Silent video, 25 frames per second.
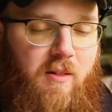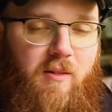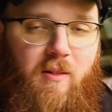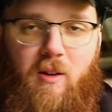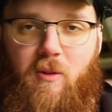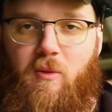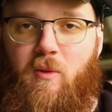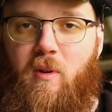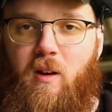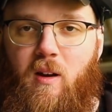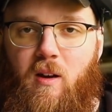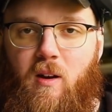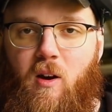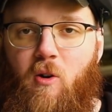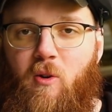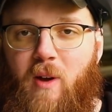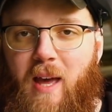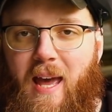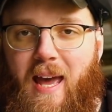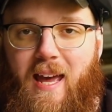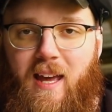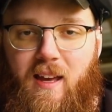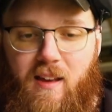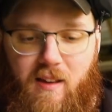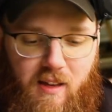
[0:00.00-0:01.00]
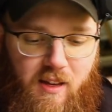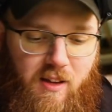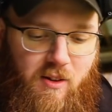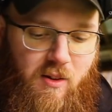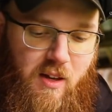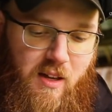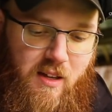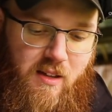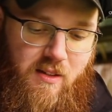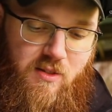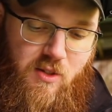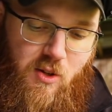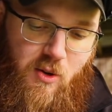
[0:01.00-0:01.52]

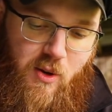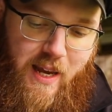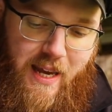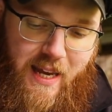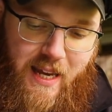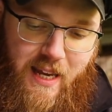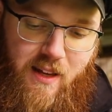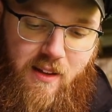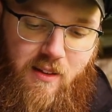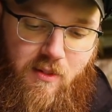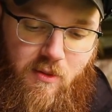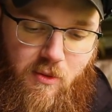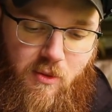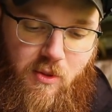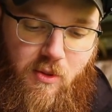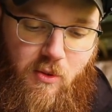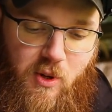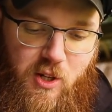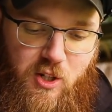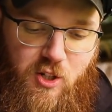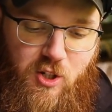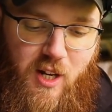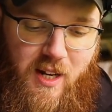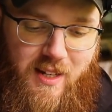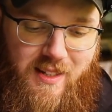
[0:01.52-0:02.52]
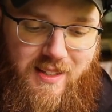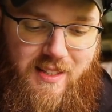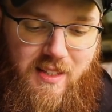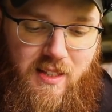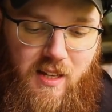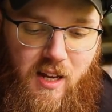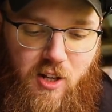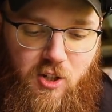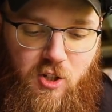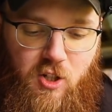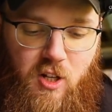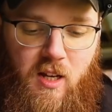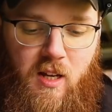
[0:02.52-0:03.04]
It's okay. 3 shots
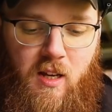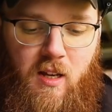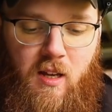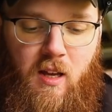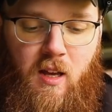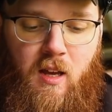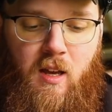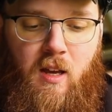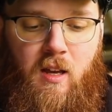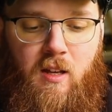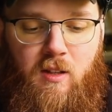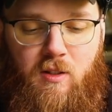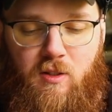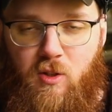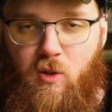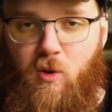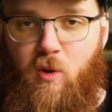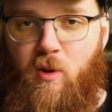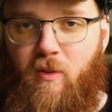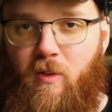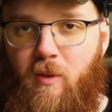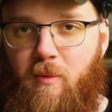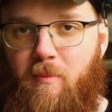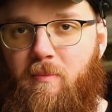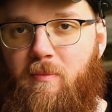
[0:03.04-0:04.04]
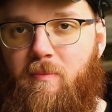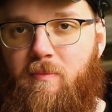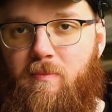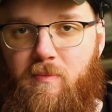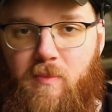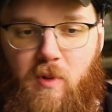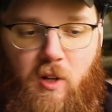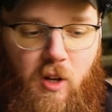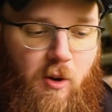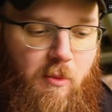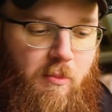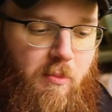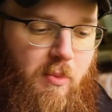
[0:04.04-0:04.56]
touching, 2 of
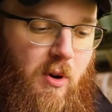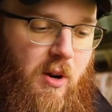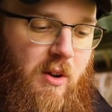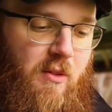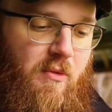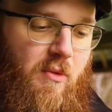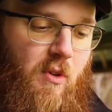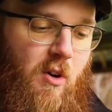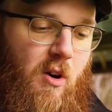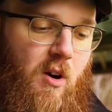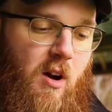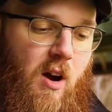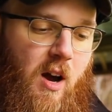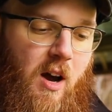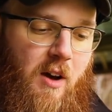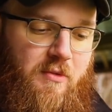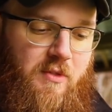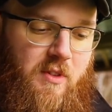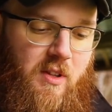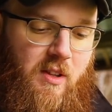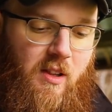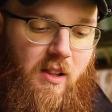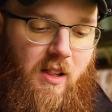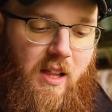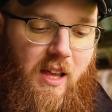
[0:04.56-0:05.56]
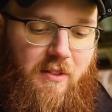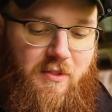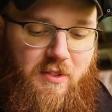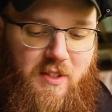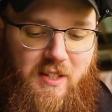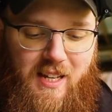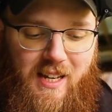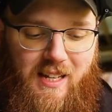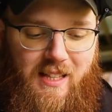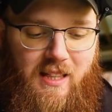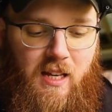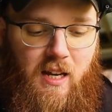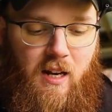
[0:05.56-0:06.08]
them, pretty far off to the left
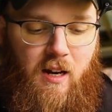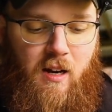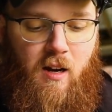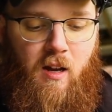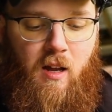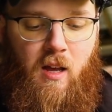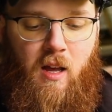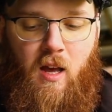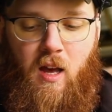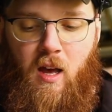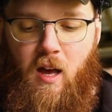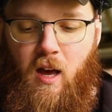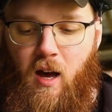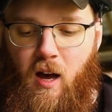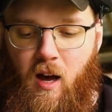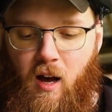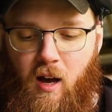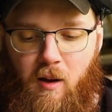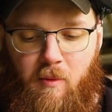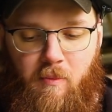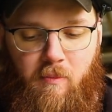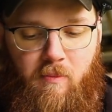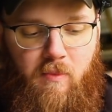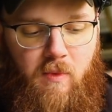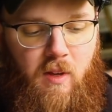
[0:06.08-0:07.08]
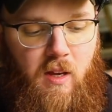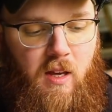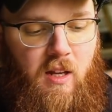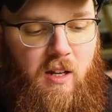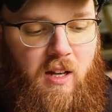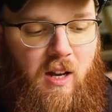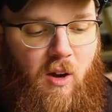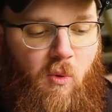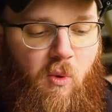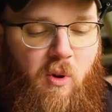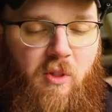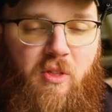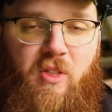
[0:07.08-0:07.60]
side there.
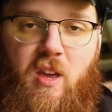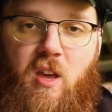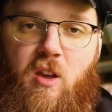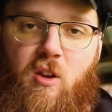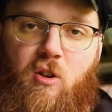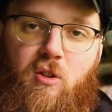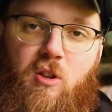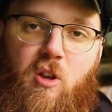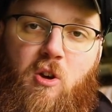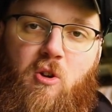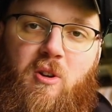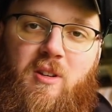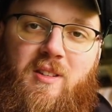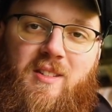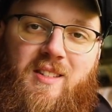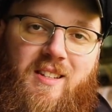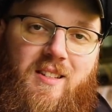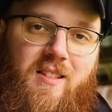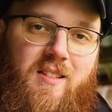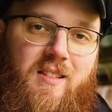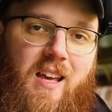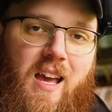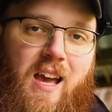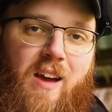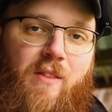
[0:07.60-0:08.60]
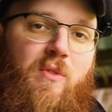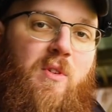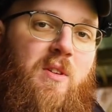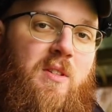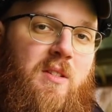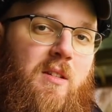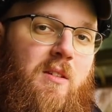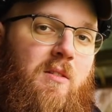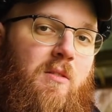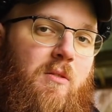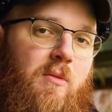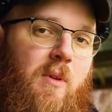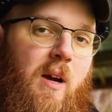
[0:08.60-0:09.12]
Now, one thing you'll notice is every
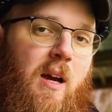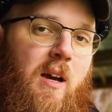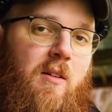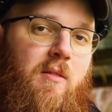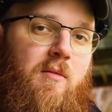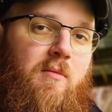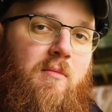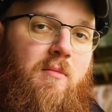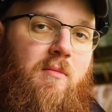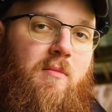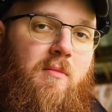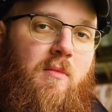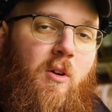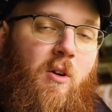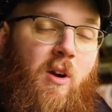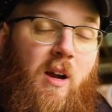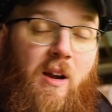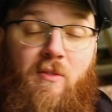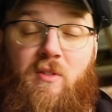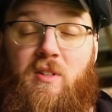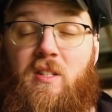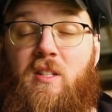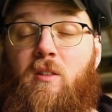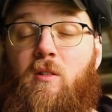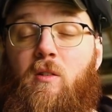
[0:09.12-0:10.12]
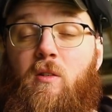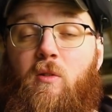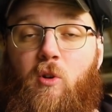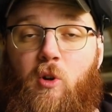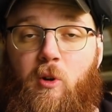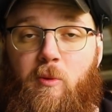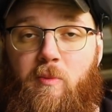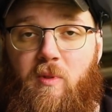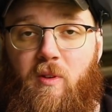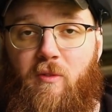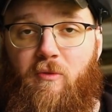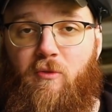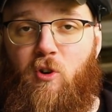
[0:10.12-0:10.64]
single round, or every single
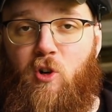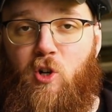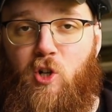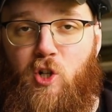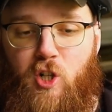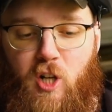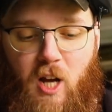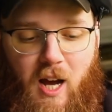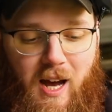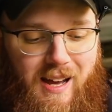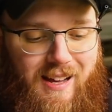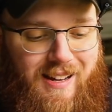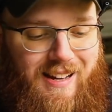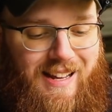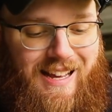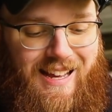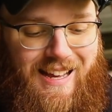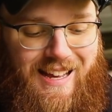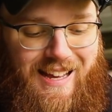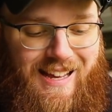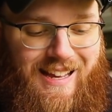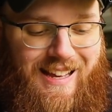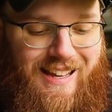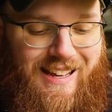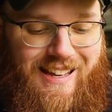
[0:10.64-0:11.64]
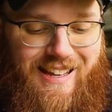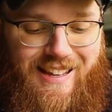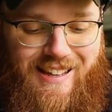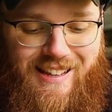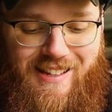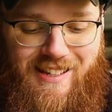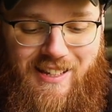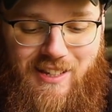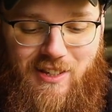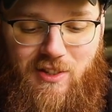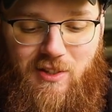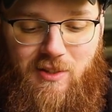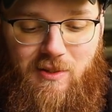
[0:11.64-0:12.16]
group, the first shot
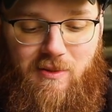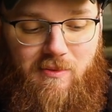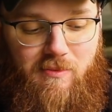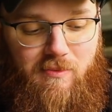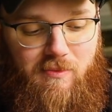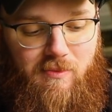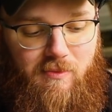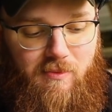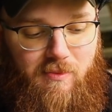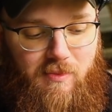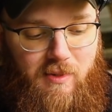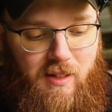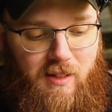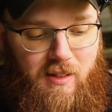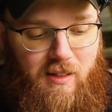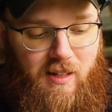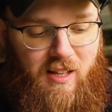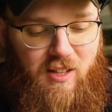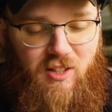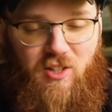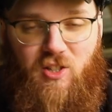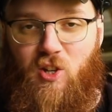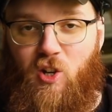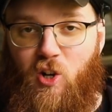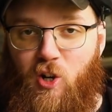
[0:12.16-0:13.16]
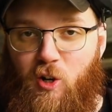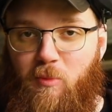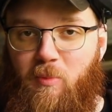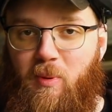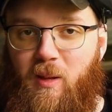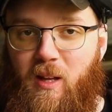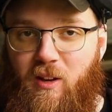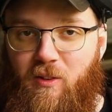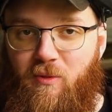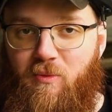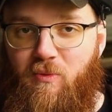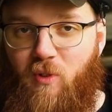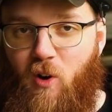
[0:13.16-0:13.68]
is
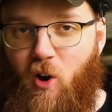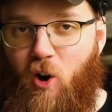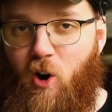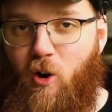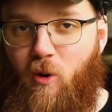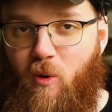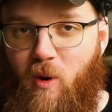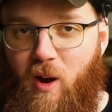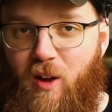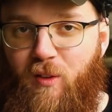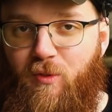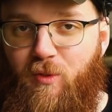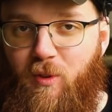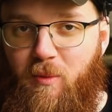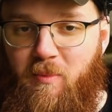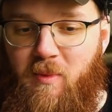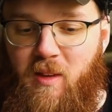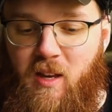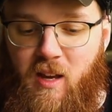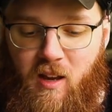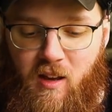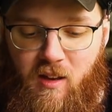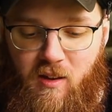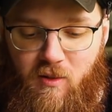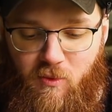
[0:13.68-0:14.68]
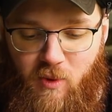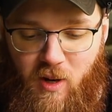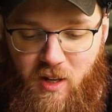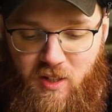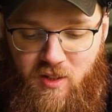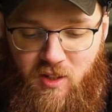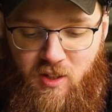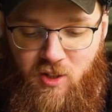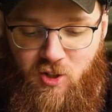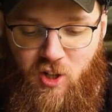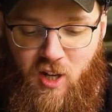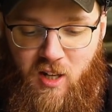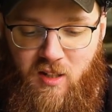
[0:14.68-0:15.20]
considerably far away from the
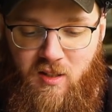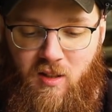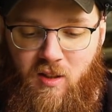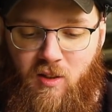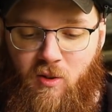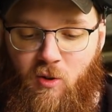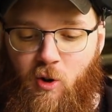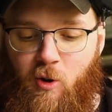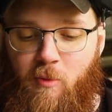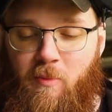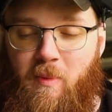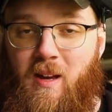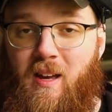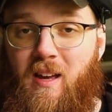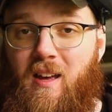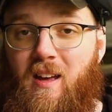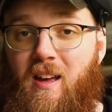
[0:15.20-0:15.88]
rest of the shots in the group.